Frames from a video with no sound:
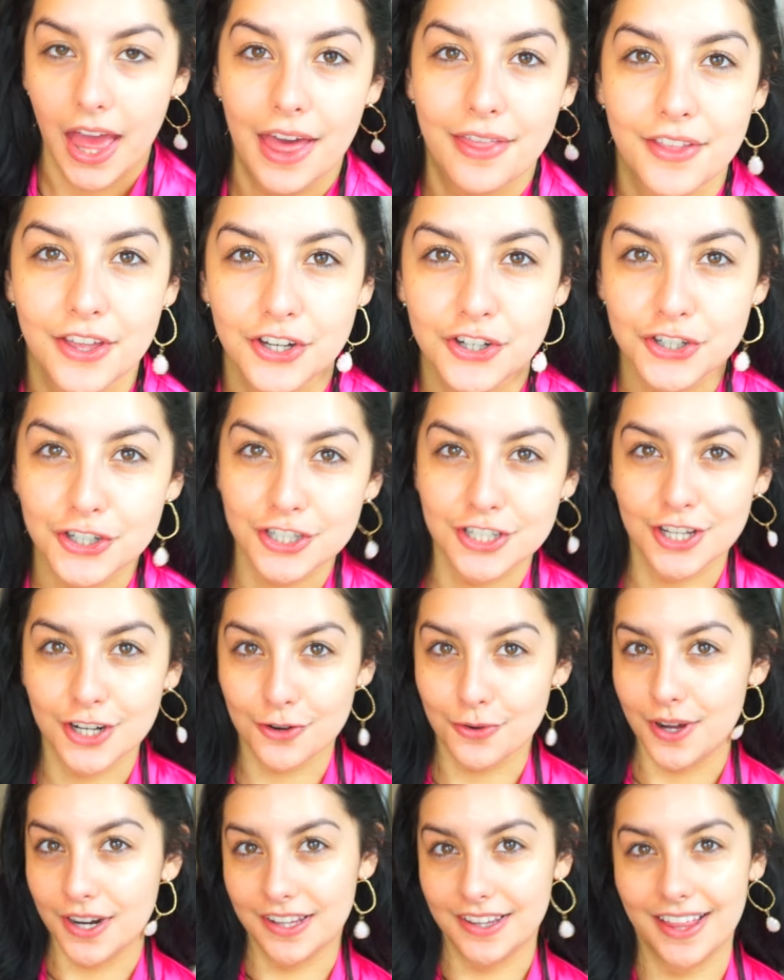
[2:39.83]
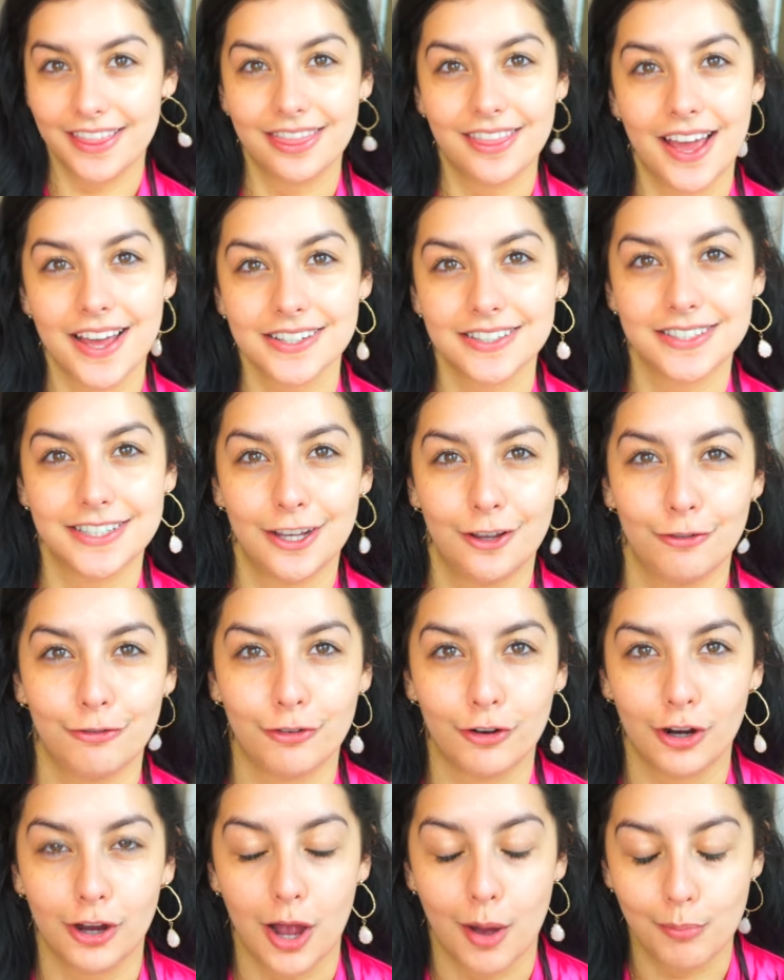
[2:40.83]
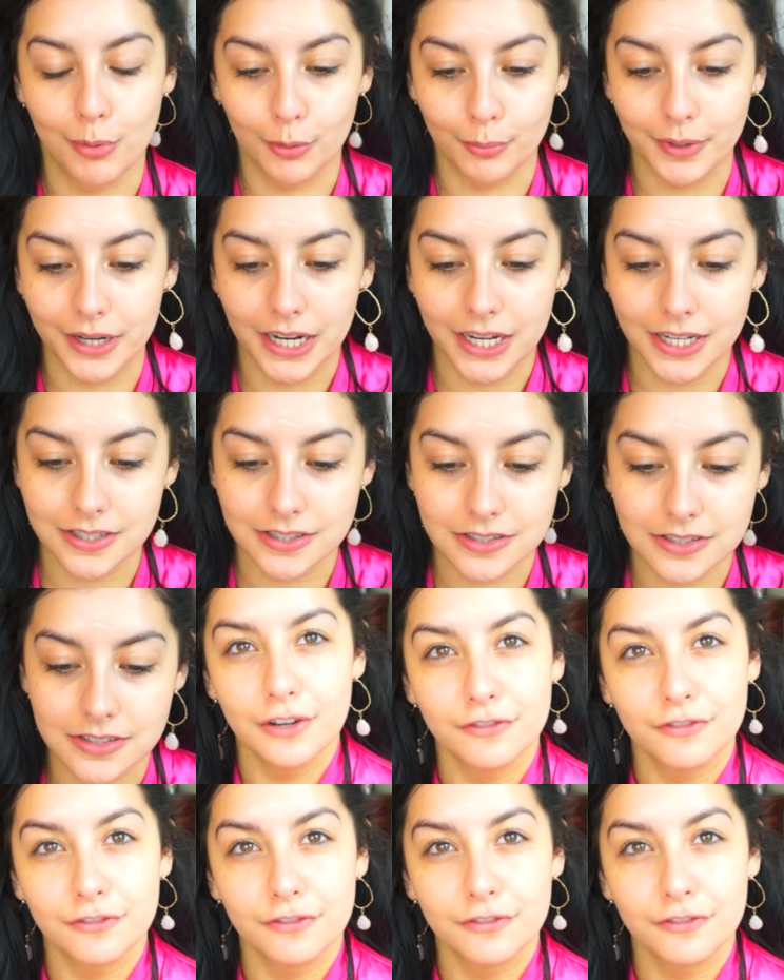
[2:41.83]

And then you're just going to want to let that sit for a couple minutes.